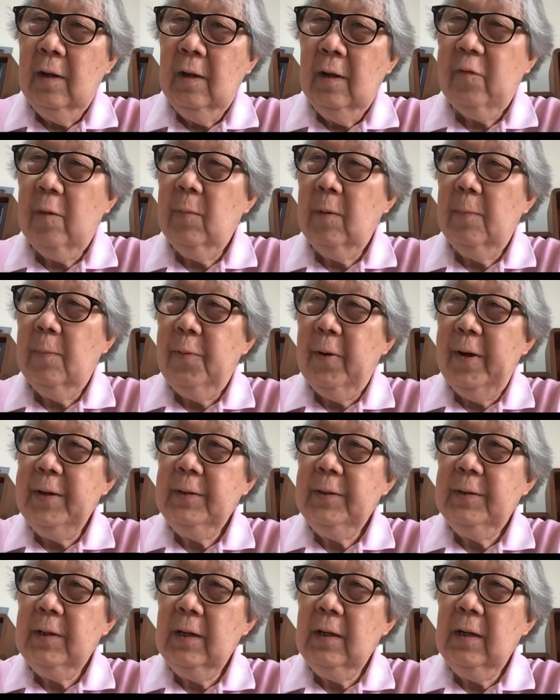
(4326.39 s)
from
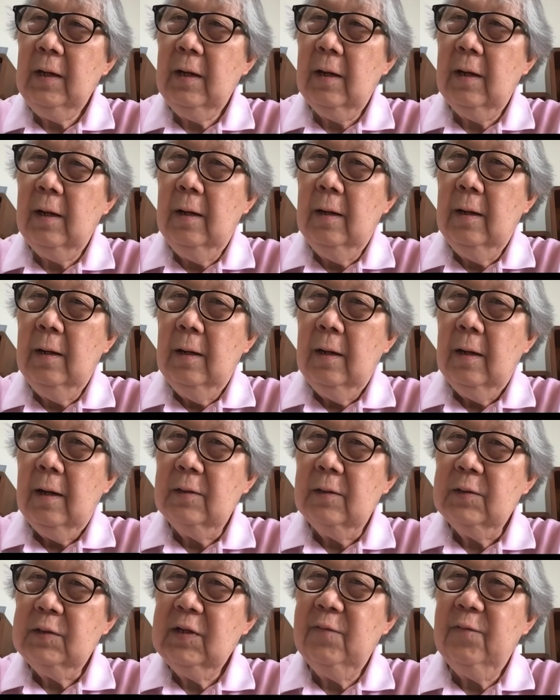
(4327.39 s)
appointing
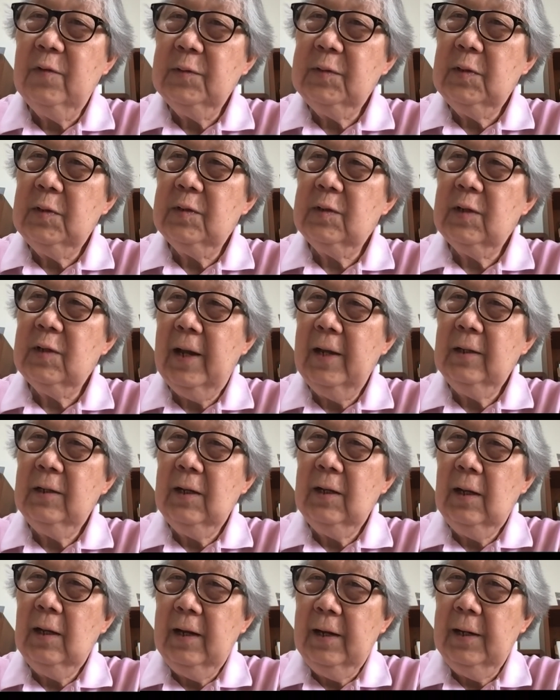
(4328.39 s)
a civil
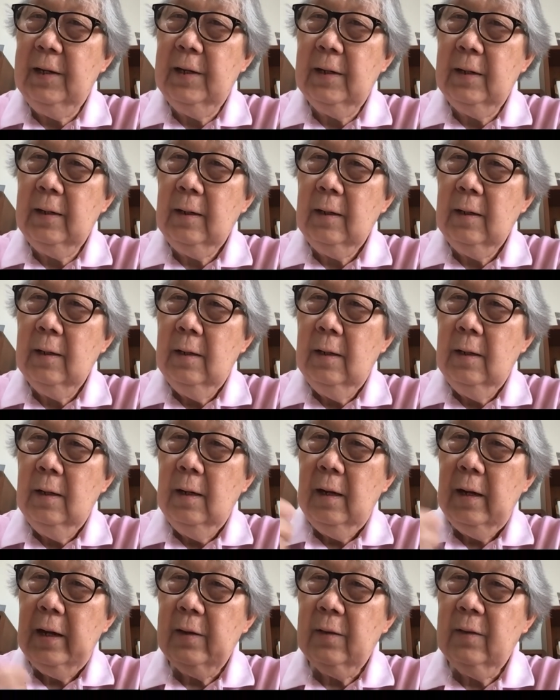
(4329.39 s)
society leader
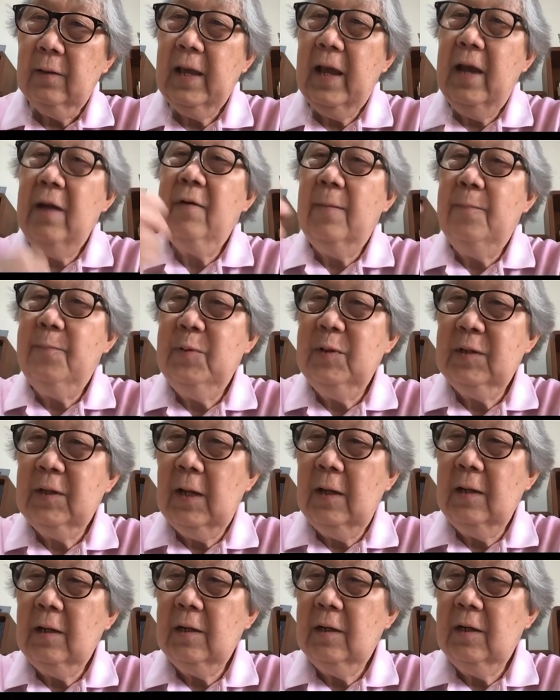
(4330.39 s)
as their
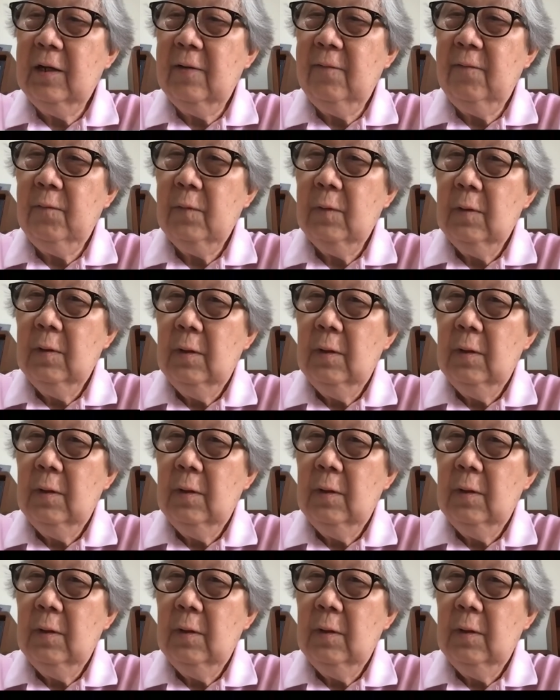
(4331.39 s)
representative